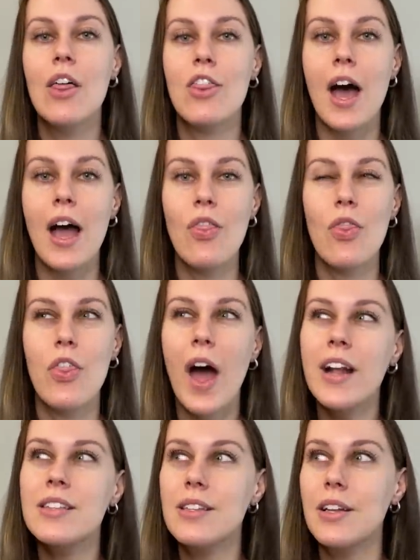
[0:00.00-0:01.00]

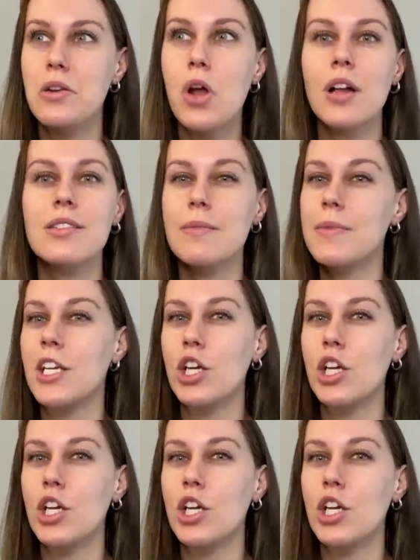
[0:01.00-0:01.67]
that's not something a